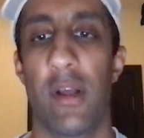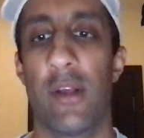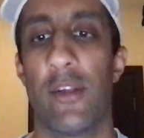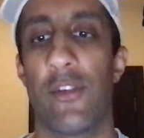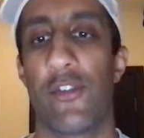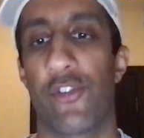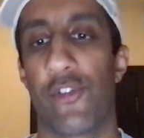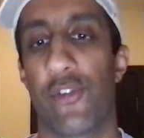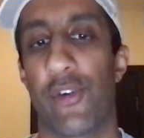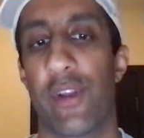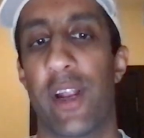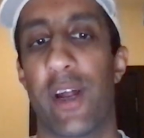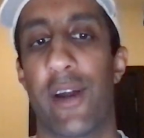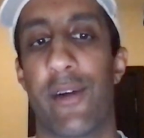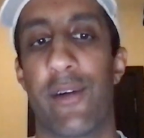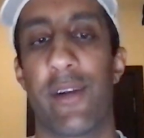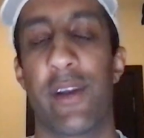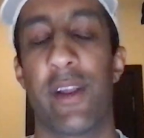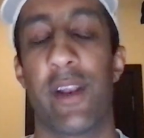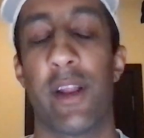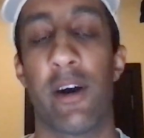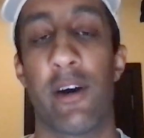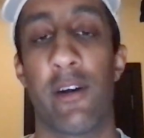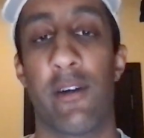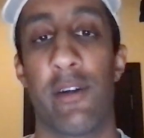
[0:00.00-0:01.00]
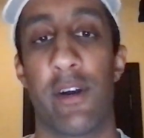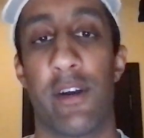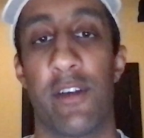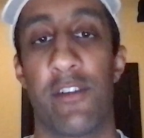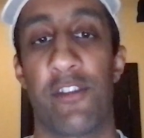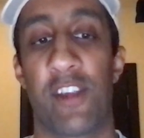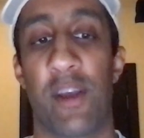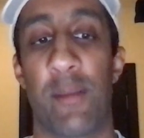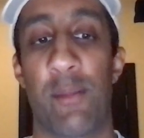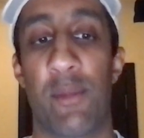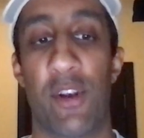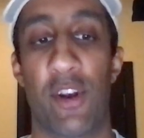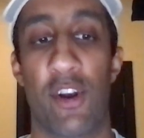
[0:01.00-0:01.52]
So in our
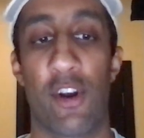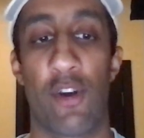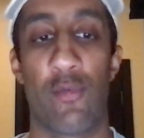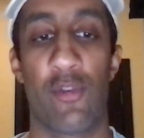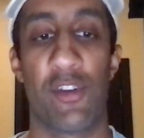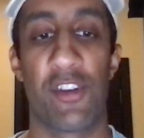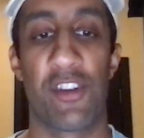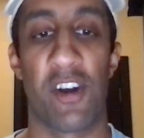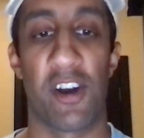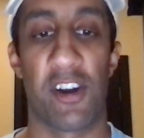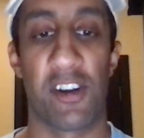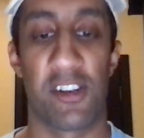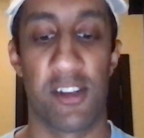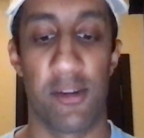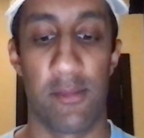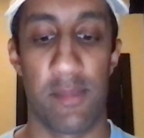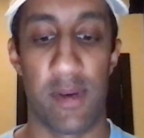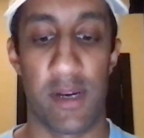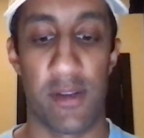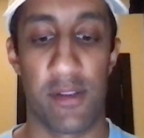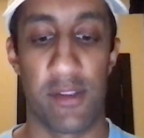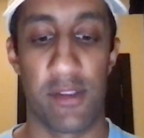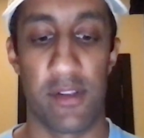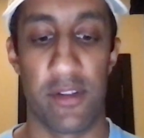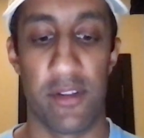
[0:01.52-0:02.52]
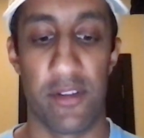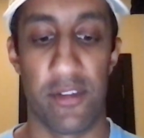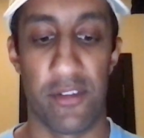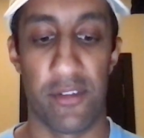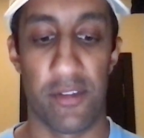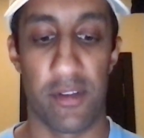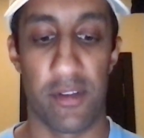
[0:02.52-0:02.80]
seminar, we talked about this